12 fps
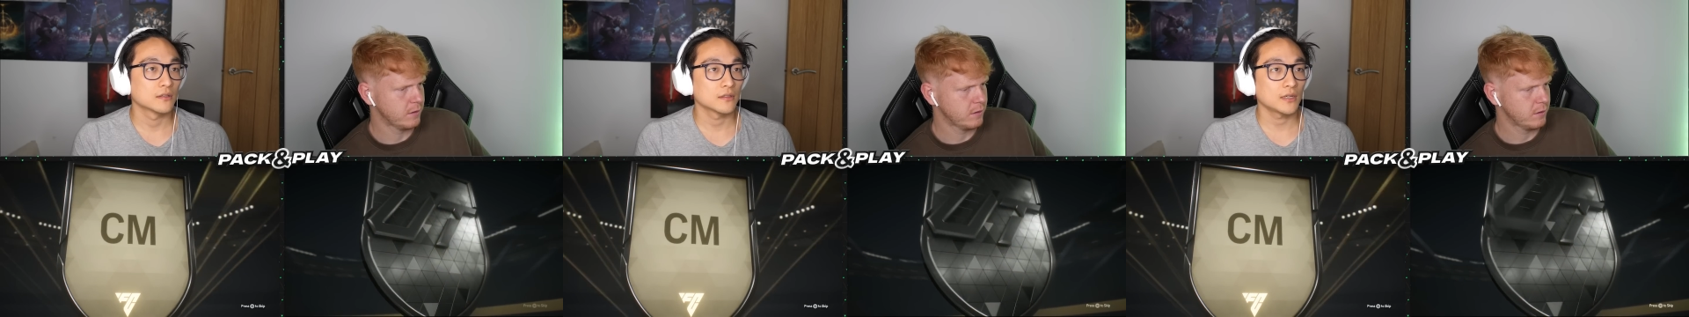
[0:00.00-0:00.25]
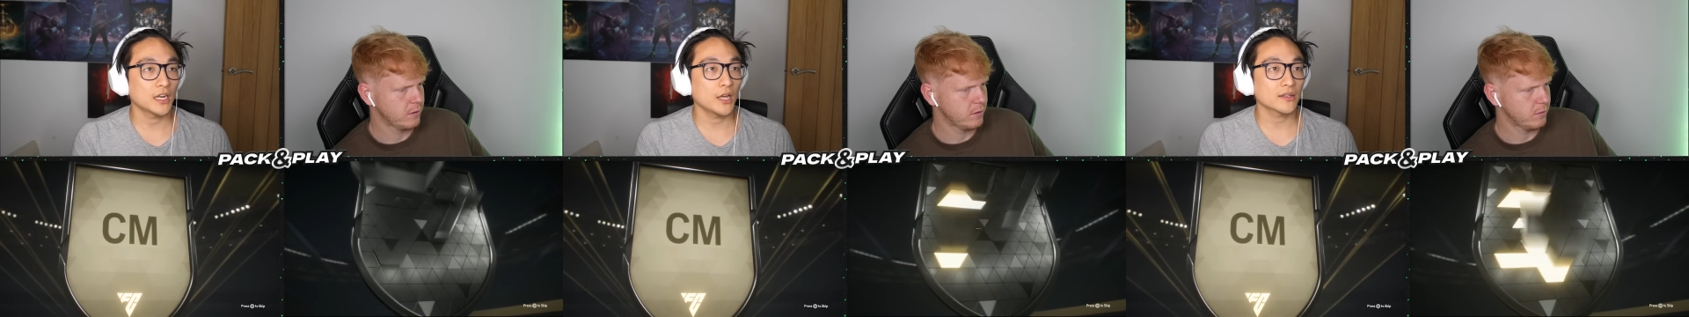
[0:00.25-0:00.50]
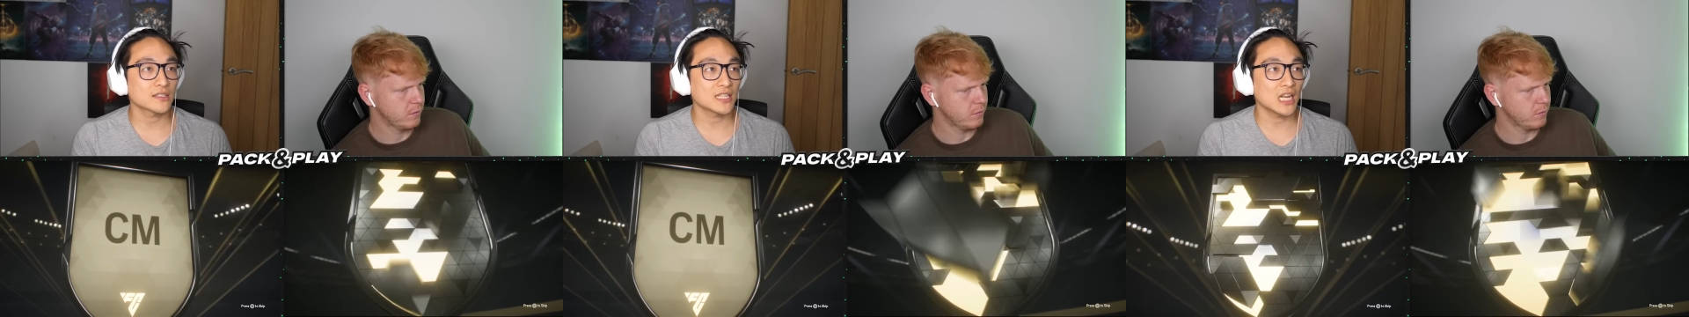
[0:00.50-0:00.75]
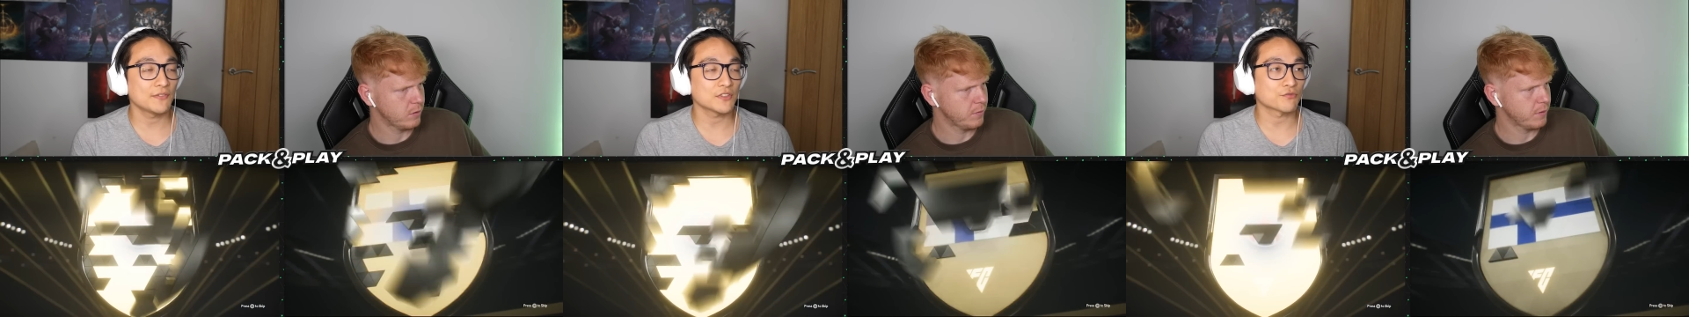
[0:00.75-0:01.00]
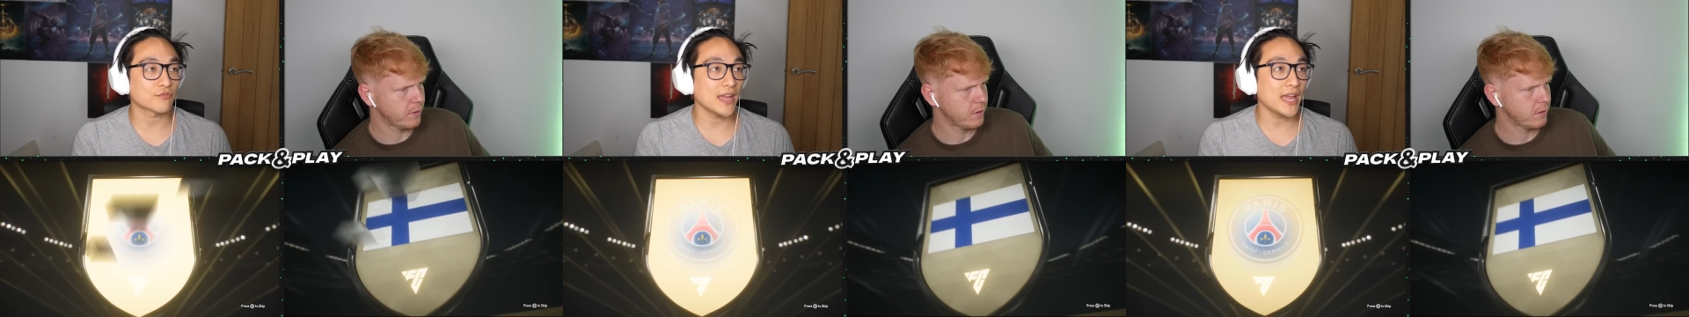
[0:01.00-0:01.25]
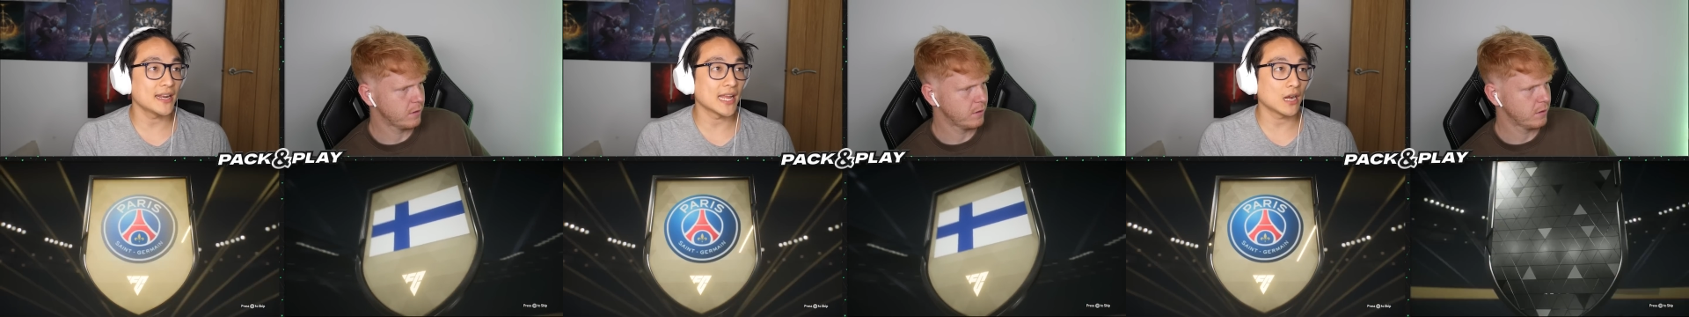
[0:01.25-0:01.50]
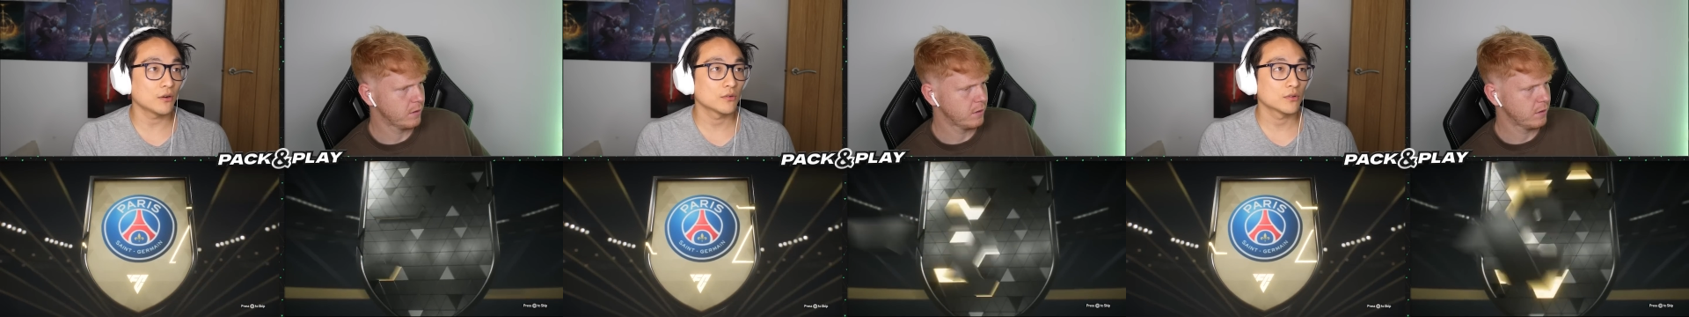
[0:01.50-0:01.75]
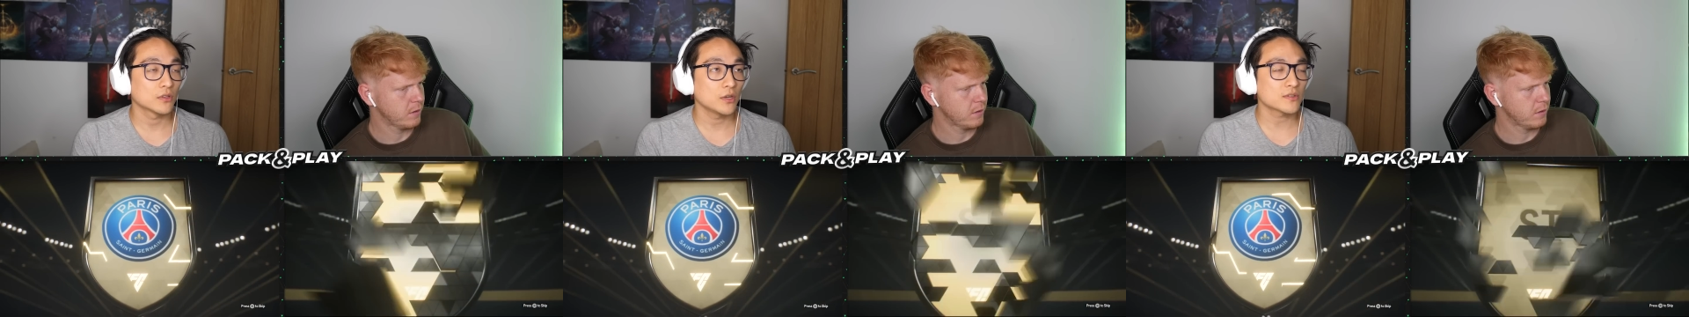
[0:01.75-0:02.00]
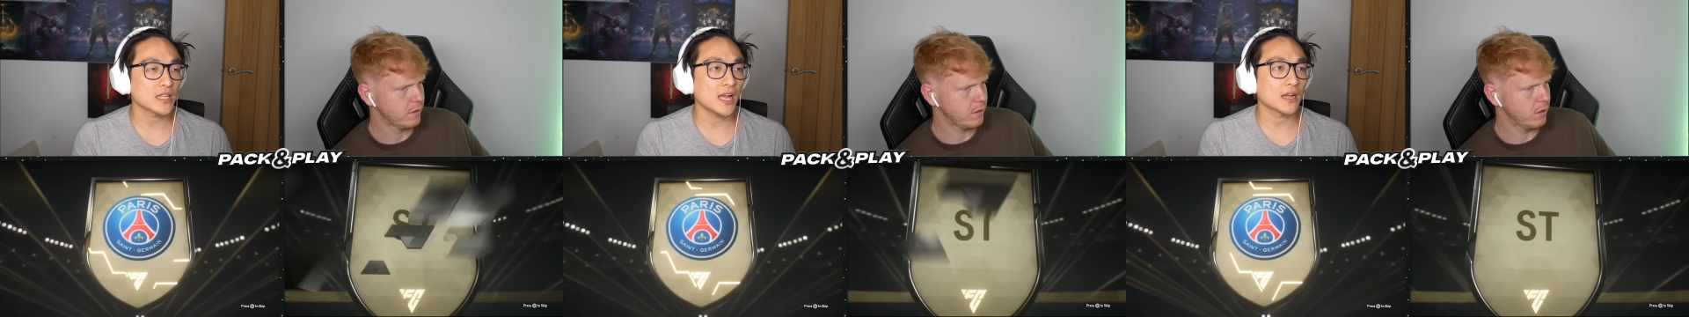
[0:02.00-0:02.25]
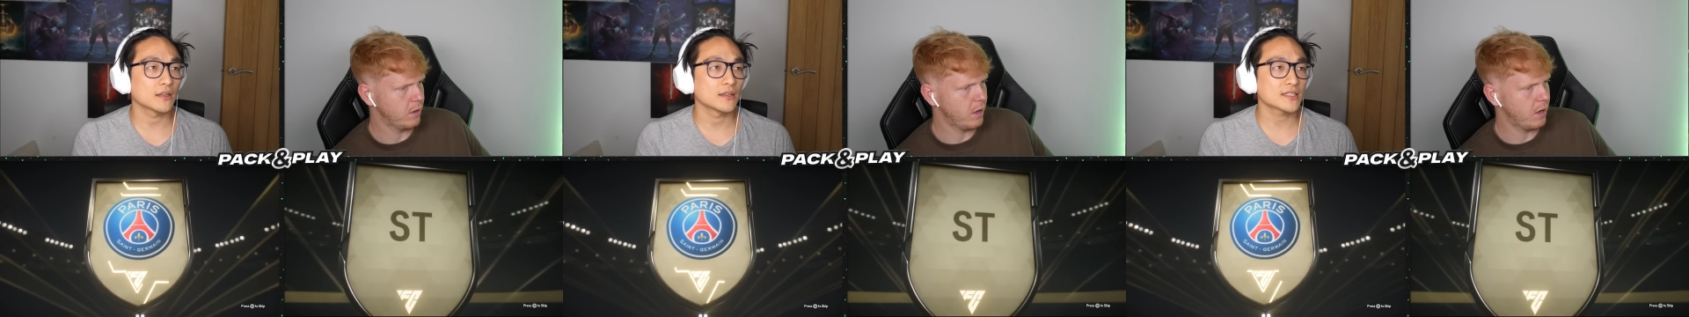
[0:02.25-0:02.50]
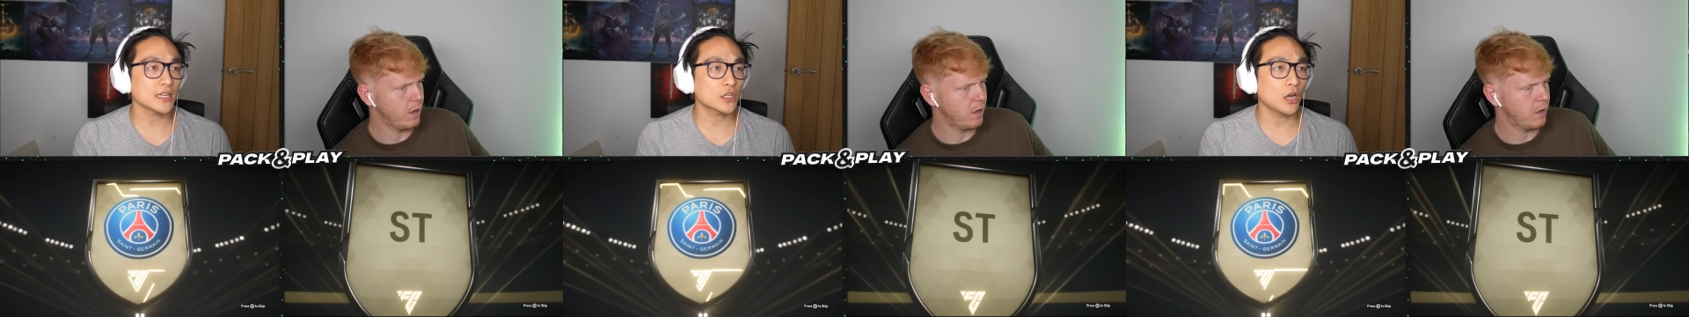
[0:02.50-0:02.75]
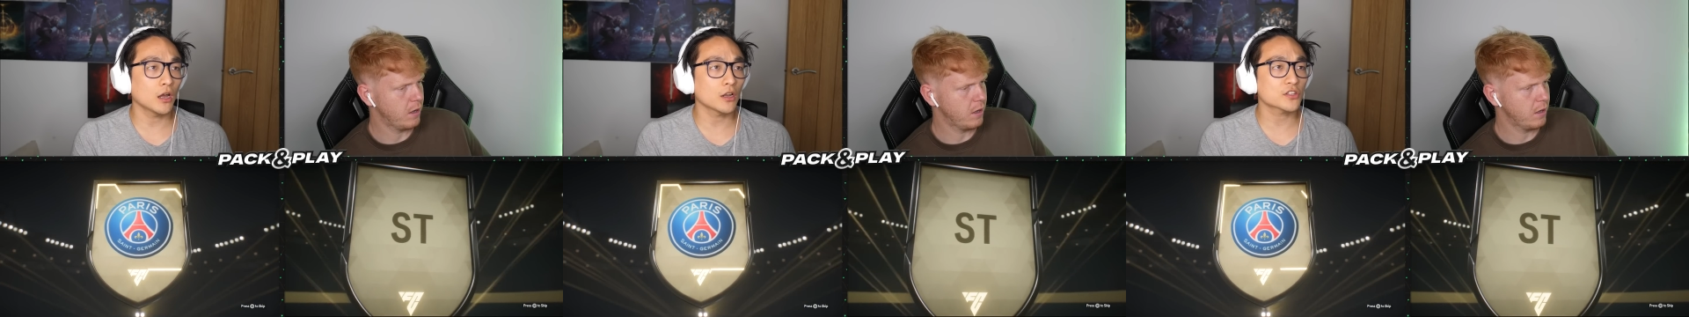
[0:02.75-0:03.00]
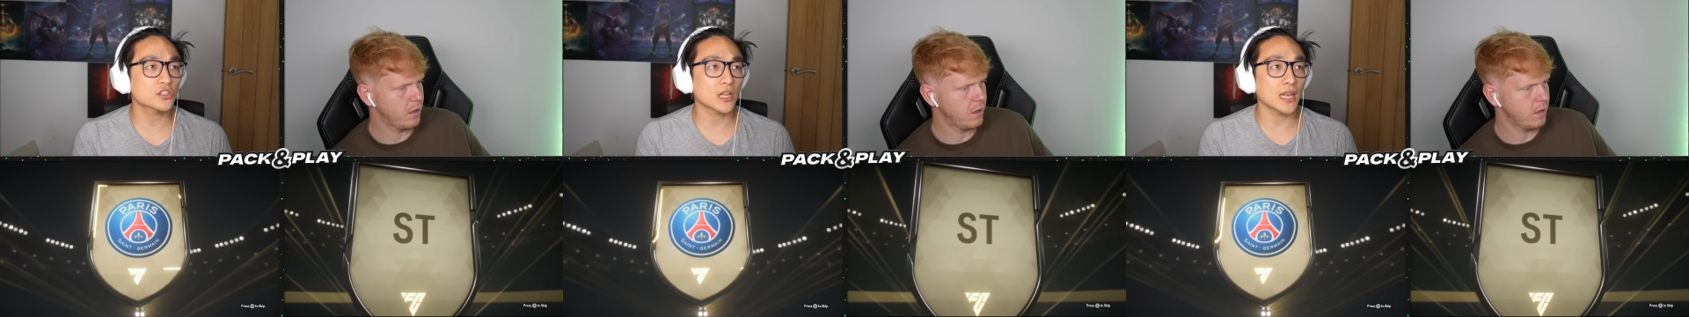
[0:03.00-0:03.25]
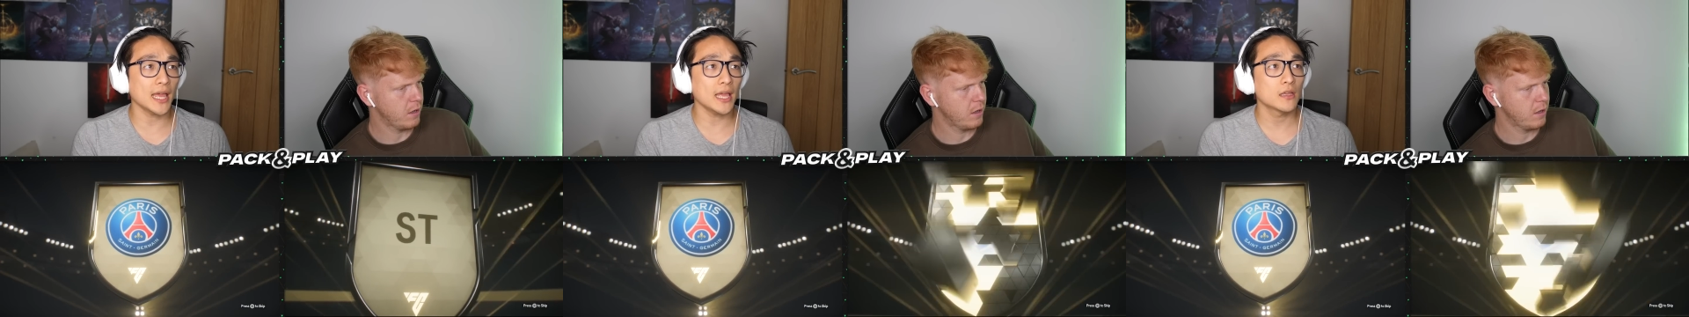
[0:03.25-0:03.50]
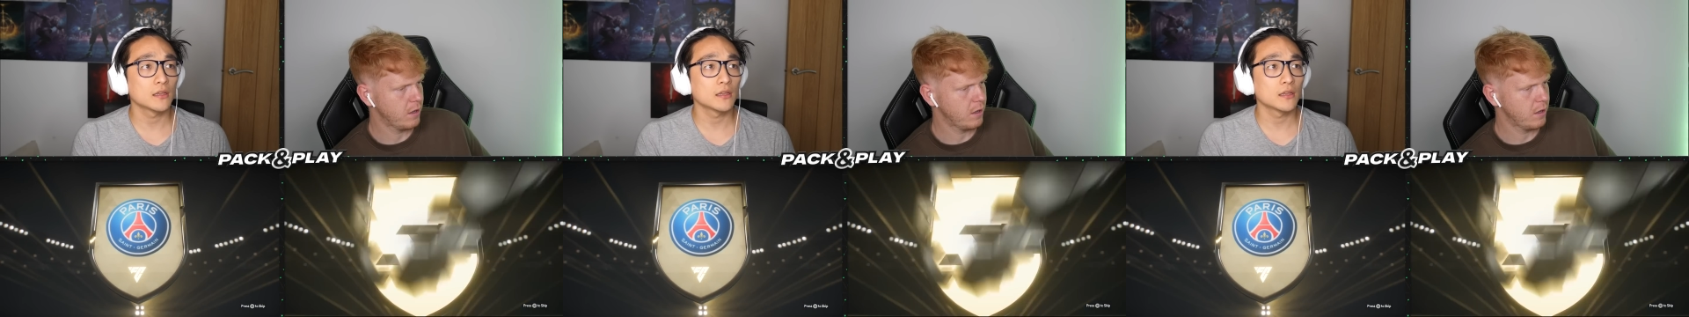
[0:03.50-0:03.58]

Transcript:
Speaker 1: I now have to tell if it's rare now. Who's that? Is that Carlos Soler?